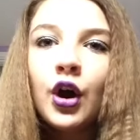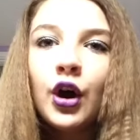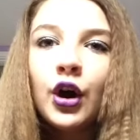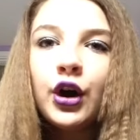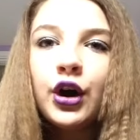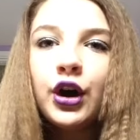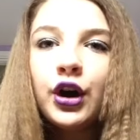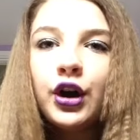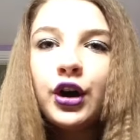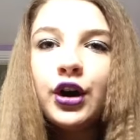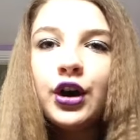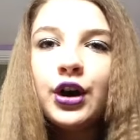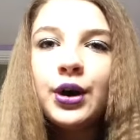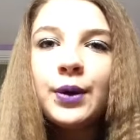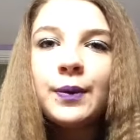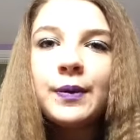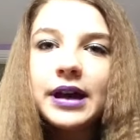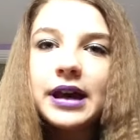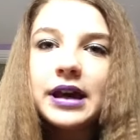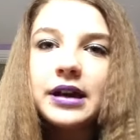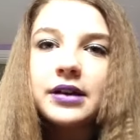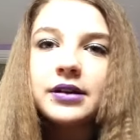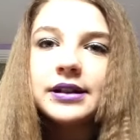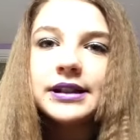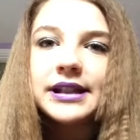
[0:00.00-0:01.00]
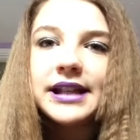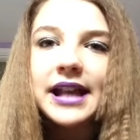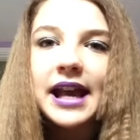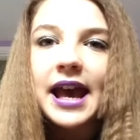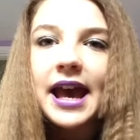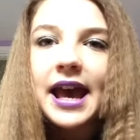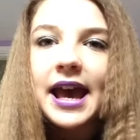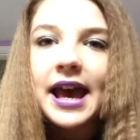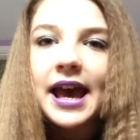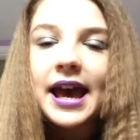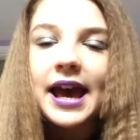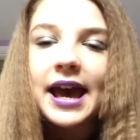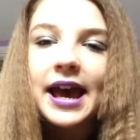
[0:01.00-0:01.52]
who will
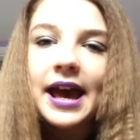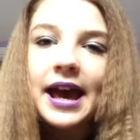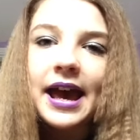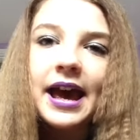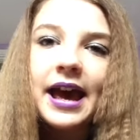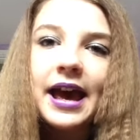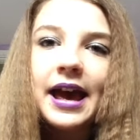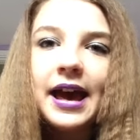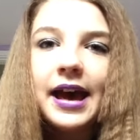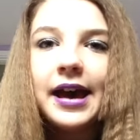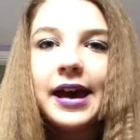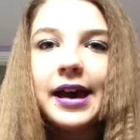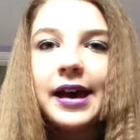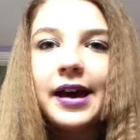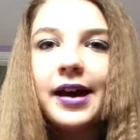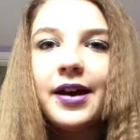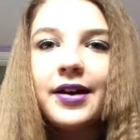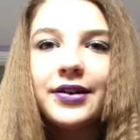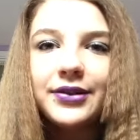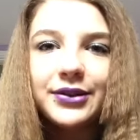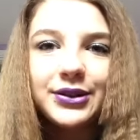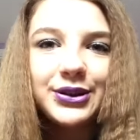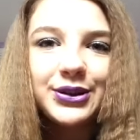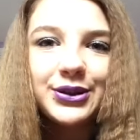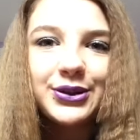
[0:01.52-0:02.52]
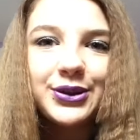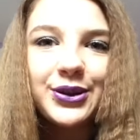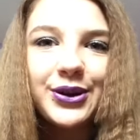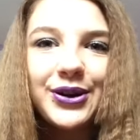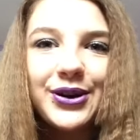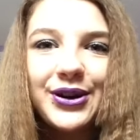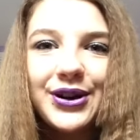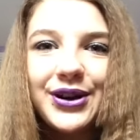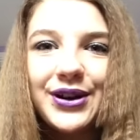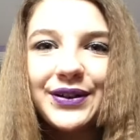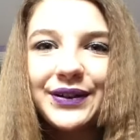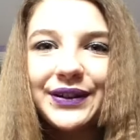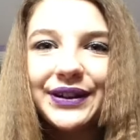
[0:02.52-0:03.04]
tell the
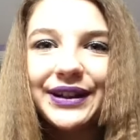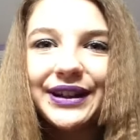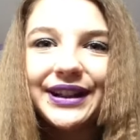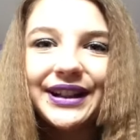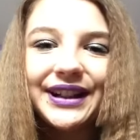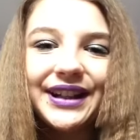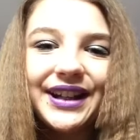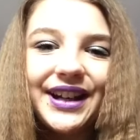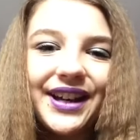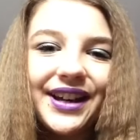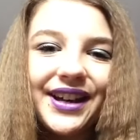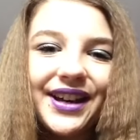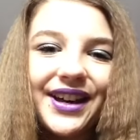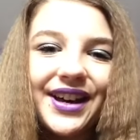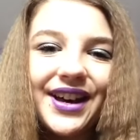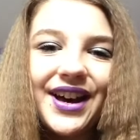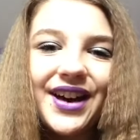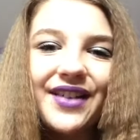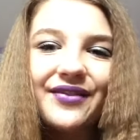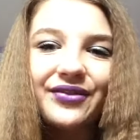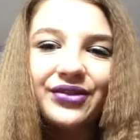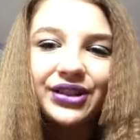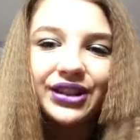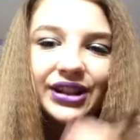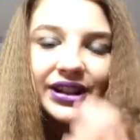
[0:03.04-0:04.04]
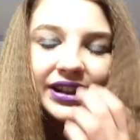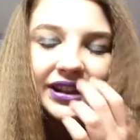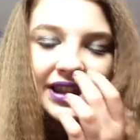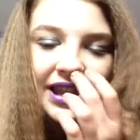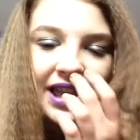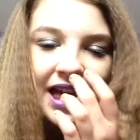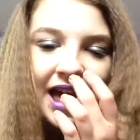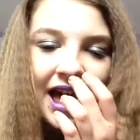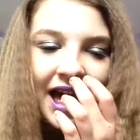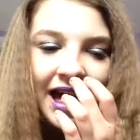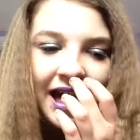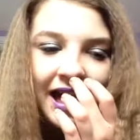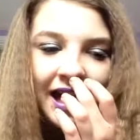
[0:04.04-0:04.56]
story of your
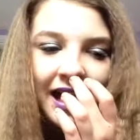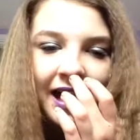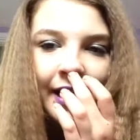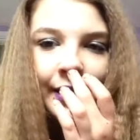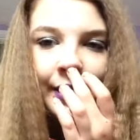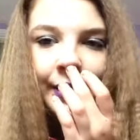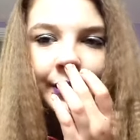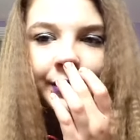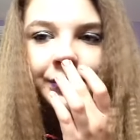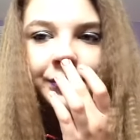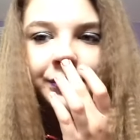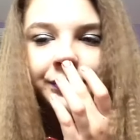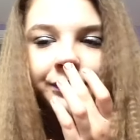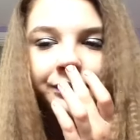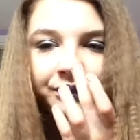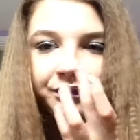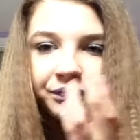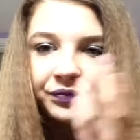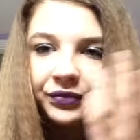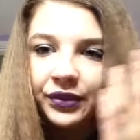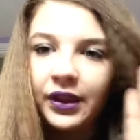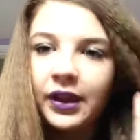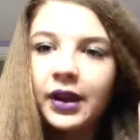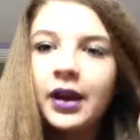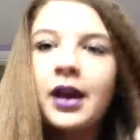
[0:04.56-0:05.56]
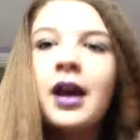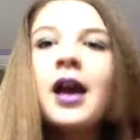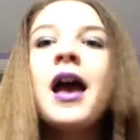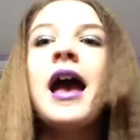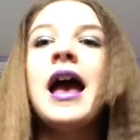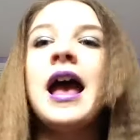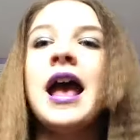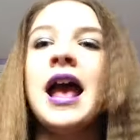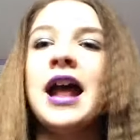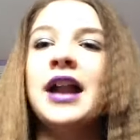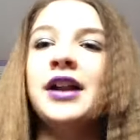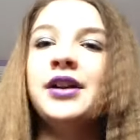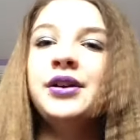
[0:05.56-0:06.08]
life?
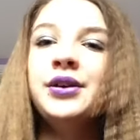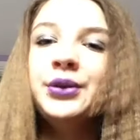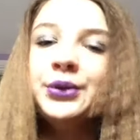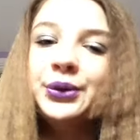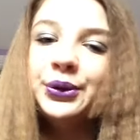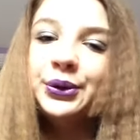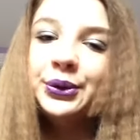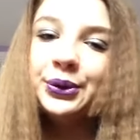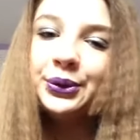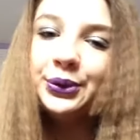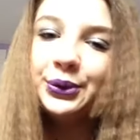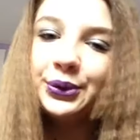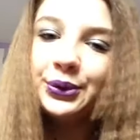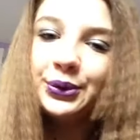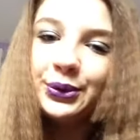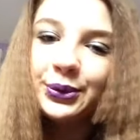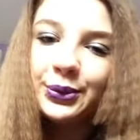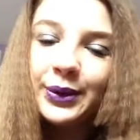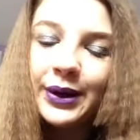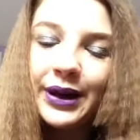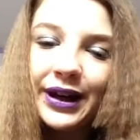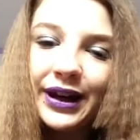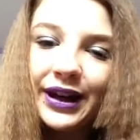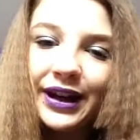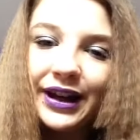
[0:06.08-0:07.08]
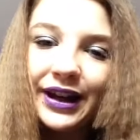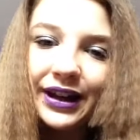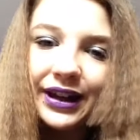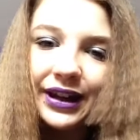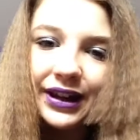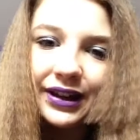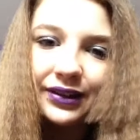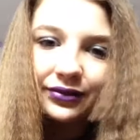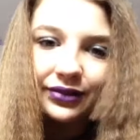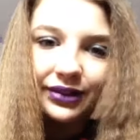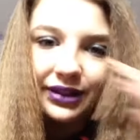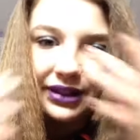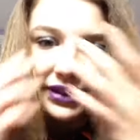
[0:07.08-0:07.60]
And who
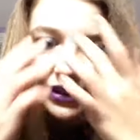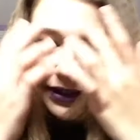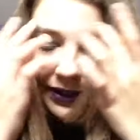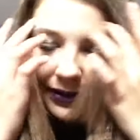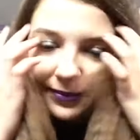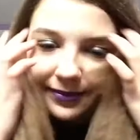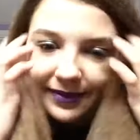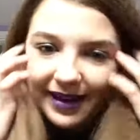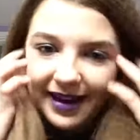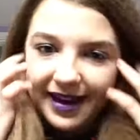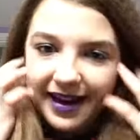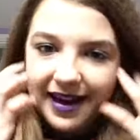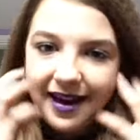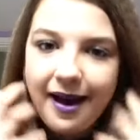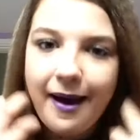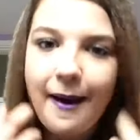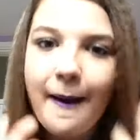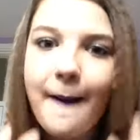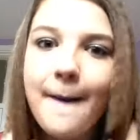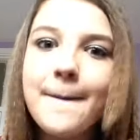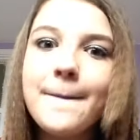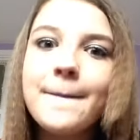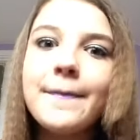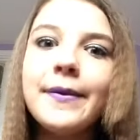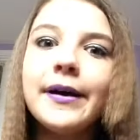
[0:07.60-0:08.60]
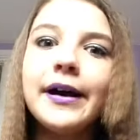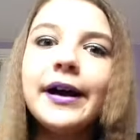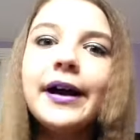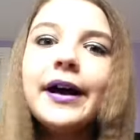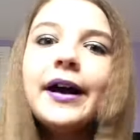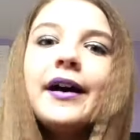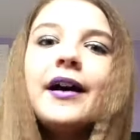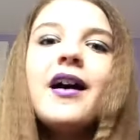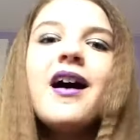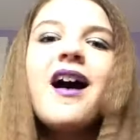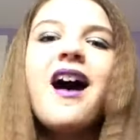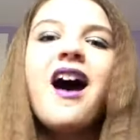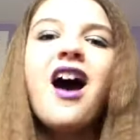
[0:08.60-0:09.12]
will
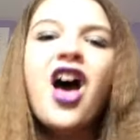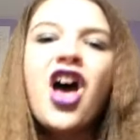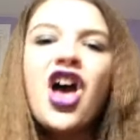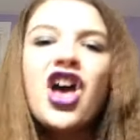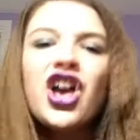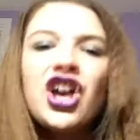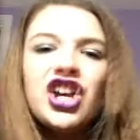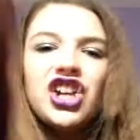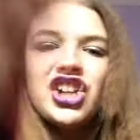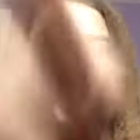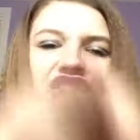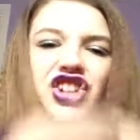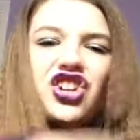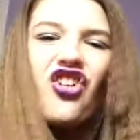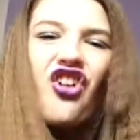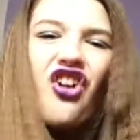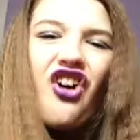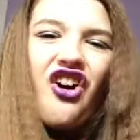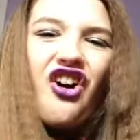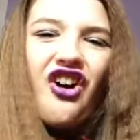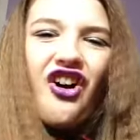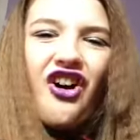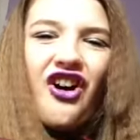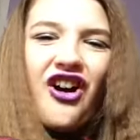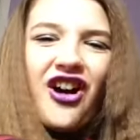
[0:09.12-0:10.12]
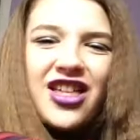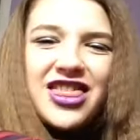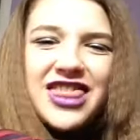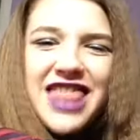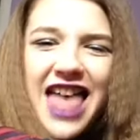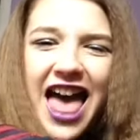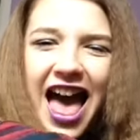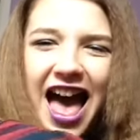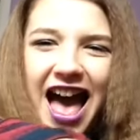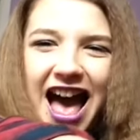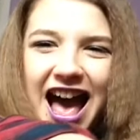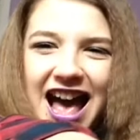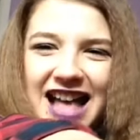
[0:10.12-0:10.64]
remember your
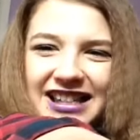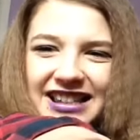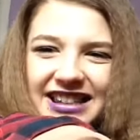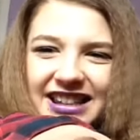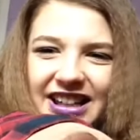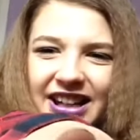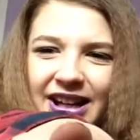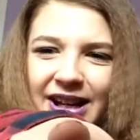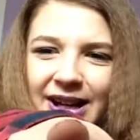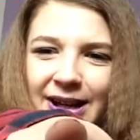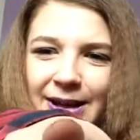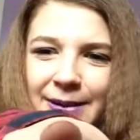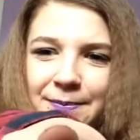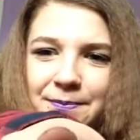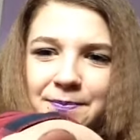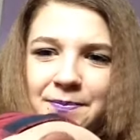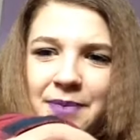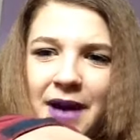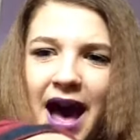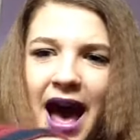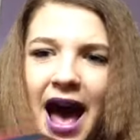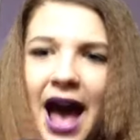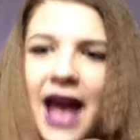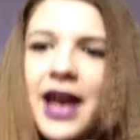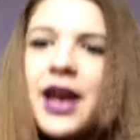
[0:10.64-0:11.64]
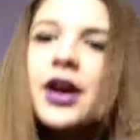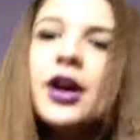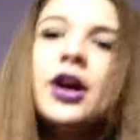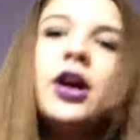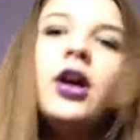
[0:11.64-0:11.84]
last goodbye?